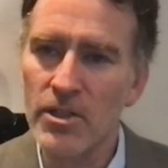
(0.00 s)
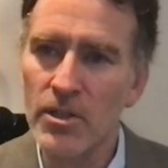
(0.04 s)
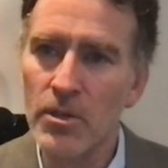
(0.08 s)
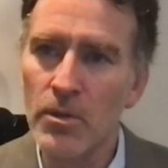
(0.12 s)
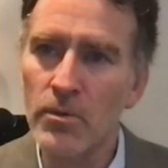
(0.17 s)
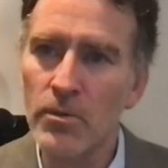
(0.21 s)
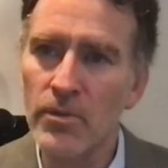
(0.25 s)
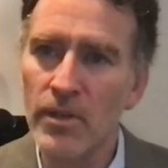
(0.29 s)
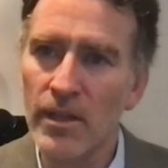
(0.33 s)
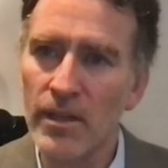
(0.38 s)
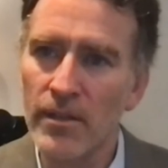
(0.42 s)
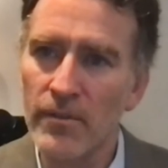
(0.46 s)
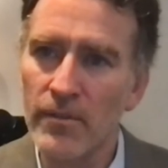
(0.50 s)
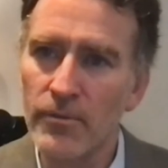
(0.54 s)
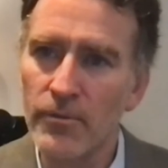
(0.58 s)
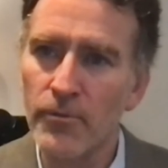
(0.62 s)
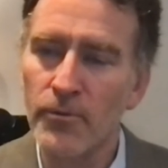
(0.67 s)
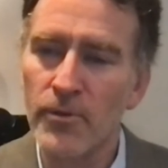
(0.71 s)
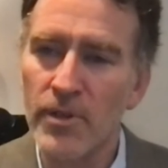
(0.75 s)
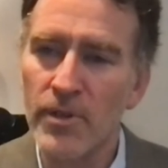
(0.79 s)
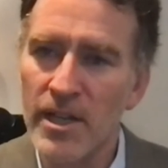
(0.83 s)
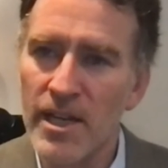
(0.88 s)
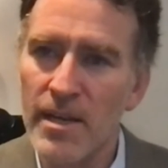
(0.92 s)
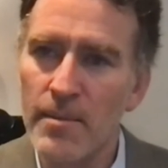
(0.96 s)
using
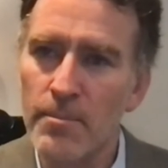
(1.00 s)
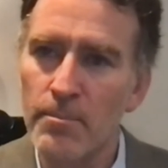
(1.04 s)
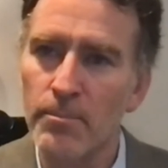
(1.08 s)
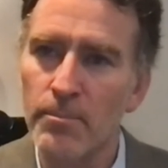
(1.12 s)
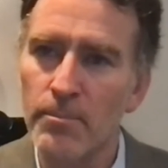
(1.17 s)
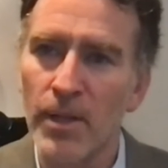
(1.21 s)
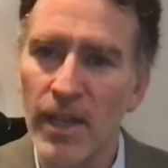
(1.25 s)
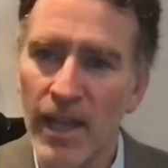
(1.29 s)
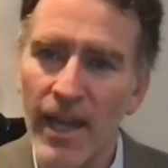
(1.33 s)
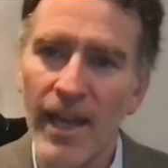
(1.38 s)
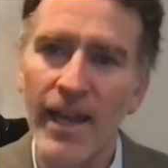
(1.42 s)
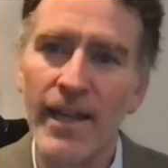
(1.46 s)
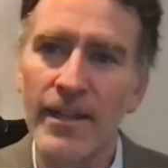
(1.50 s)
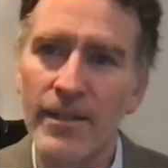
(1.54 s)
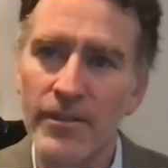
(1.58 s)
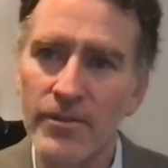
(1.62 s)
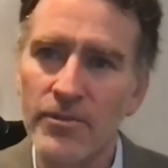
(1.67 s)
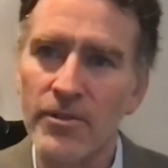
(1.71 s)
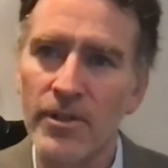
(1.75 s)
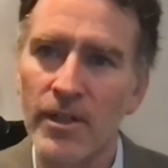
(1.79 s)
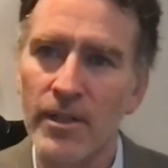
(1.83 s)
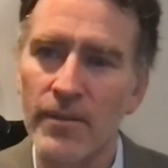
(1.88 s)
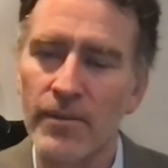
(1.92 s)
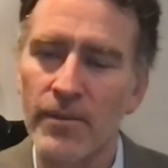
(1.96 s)
free black
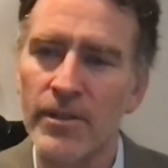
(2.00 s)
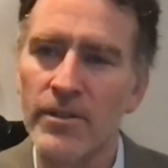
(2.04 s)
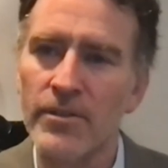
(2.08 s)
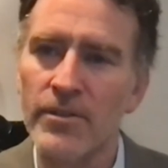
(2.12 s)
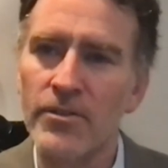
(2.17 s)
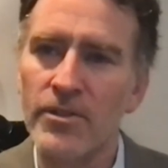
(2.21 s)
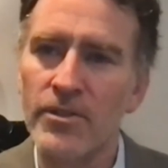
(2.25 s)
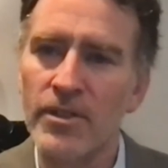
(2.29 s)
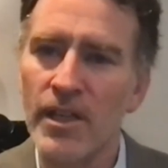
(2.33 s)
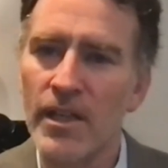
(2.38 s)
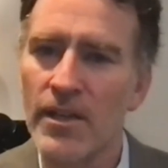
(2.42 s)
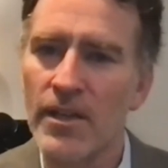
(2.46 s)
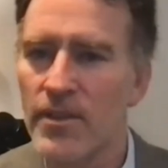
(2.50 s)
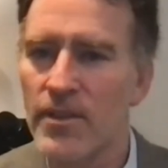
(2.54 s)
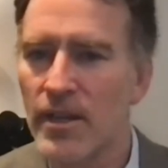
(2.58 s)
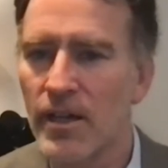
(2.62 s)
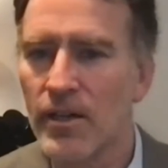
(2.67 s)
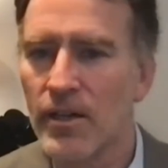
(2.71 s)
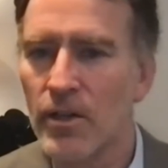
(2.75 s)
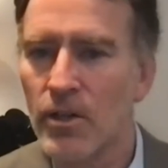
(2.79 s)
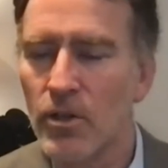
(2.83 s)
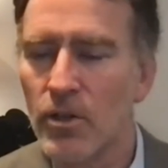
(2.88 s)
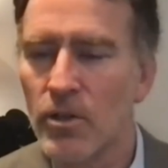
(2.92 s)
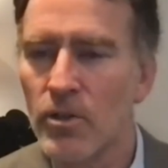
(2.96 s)
servants in
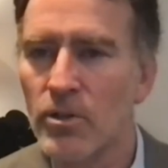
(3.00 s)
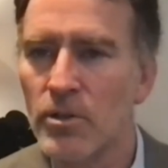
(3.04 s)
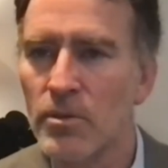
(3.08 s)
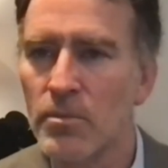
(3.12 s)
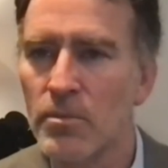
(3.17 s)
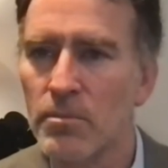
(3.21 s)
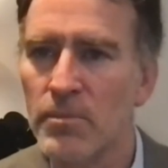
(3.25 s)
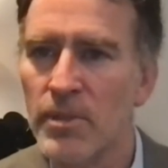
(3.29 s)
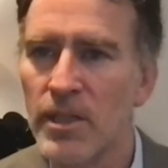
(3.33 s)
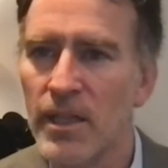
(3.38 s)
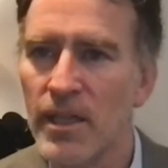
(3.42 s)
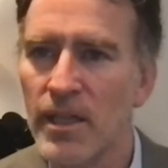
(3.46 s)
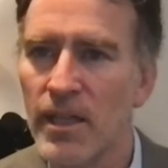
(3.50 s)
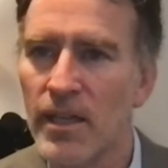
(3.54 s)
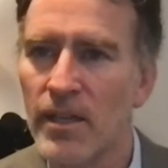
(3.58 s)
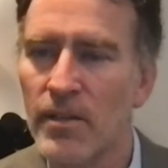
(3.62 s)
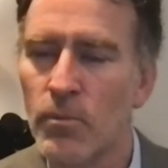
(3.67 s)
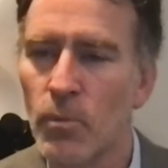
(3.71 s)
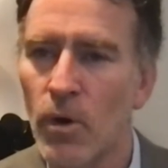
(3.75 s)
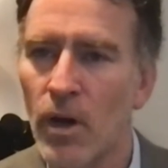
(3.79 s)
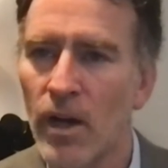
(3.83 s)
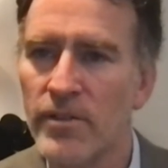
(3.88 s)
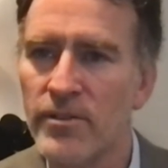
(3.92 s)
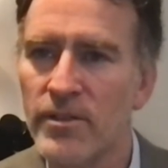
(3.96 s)
their home
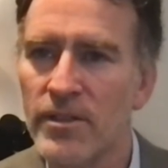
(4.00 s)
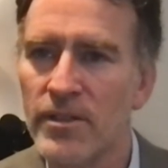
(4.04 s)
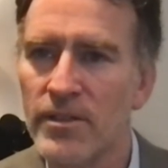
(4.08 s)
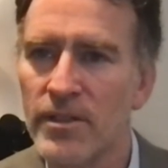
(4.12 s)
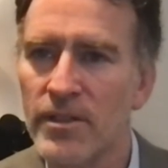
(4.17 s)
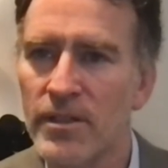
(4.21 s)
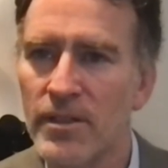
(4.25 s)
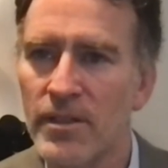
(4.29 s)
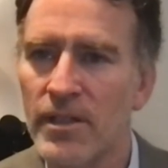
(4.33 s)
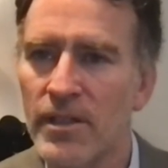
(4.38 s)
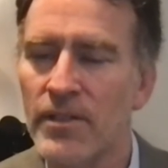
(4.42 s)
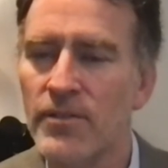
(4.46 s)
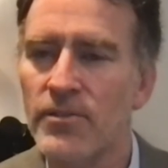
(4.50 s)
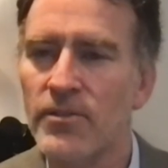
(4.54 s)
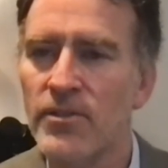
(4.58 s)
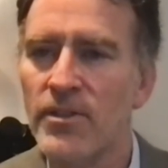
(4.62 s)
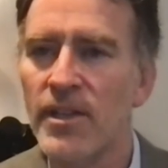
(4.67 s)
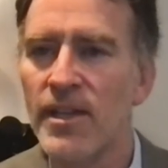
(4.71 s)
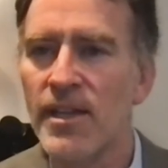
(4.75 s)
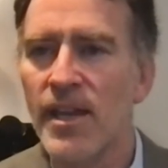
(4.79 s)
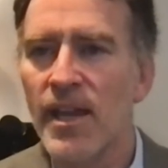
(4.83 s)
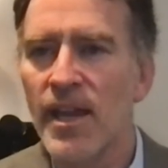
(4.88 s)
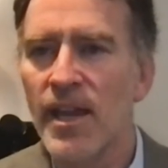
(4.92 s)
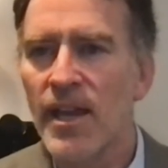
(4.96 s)
in Washington,
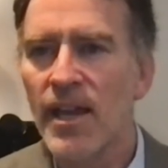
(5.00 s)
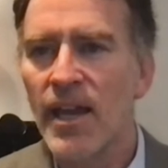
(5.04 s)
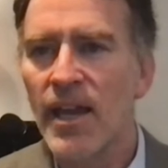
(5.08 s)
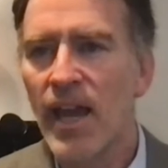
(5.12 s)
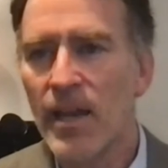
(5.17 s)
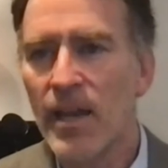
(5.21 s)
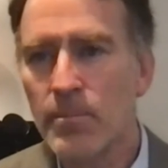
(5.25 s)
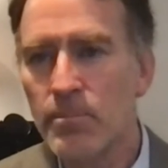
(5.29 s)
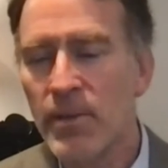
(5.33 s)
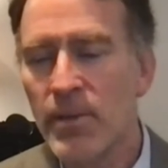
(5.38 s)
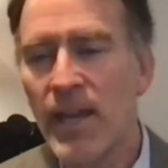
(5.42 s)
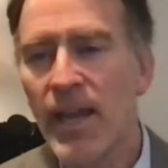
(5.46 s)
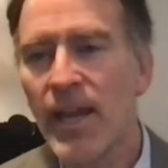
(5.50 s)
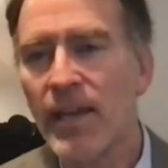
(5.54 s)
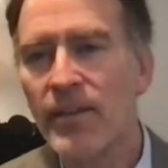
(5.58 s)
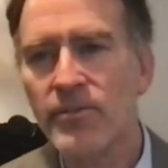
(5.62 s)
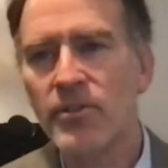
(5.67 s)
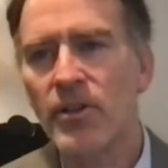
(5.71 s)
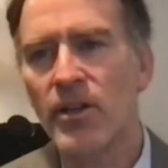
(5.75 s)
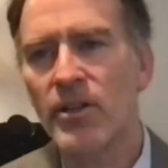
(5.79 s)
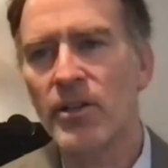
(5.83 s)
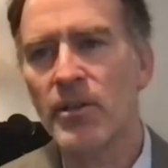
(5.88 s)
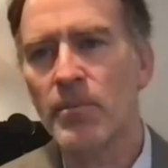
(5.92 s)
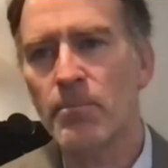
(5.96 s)
D.C and passed
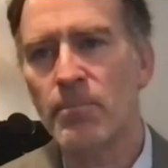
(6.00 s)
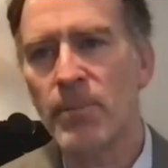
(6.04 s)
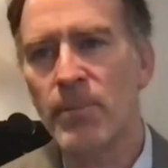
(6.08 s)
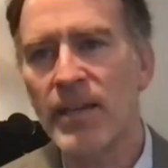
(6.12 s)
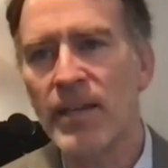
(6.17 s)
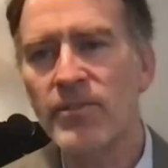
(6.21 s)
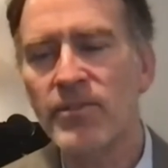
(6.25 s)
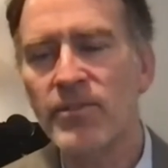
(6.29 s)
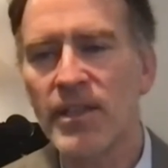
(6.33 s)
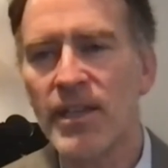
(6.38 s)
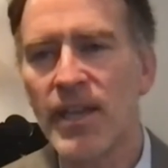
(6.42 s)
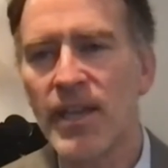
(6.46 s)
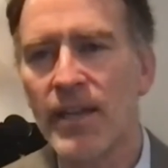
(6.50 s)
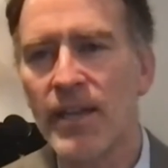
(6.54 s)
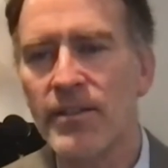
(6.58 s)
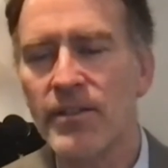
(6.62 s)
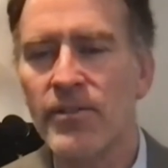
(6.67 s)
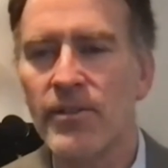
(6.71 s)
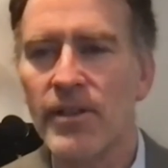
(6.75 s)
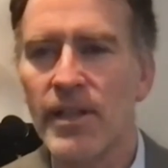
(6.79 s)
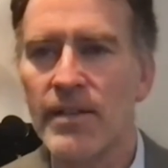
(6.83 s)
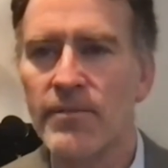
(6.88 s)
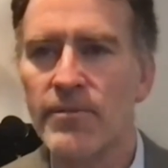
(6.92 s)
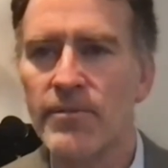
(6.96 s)
on her basic anti
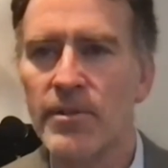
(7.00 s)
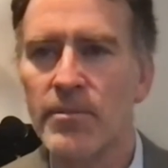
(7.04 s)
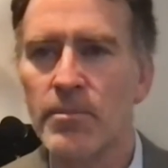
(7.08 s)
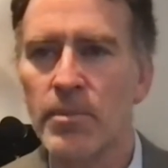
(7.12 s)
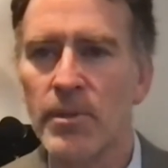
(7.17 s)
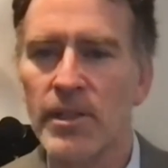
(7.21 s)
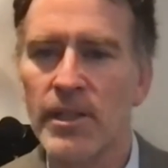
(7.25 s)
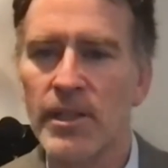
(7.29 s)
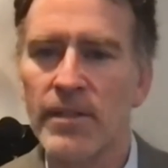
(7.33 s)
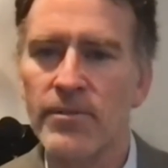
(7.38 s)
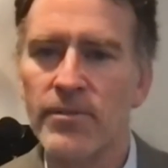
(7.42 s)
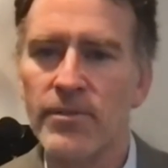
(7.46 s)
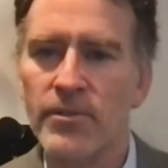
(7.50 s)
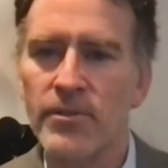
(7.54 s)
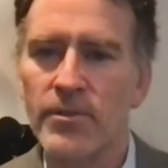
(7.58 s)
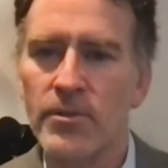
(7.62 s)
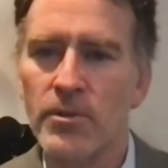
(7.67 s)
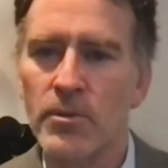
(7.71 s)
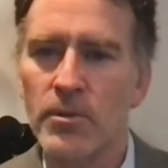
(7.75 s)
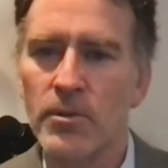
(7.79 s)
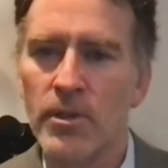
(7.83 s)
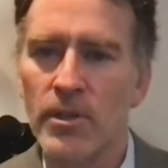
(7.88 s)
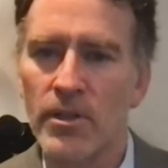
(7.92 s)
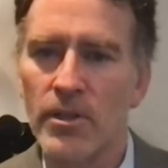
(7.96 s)
slavery beliefs
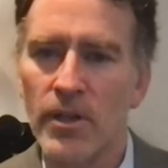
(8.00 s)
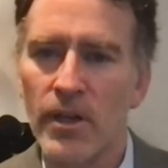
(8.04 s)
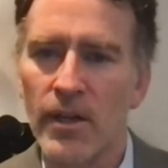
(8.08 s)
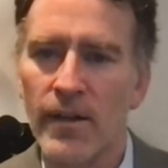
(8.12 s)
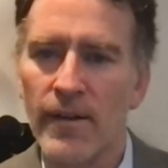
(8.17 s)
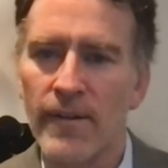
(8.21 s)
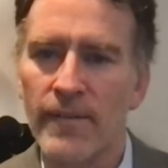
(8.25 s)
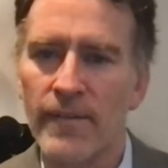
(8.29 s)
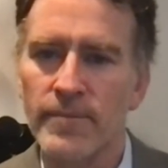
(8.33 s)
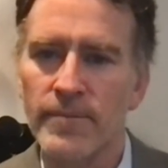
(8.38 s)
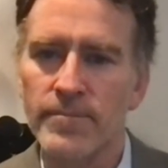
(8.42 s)
to her daughter.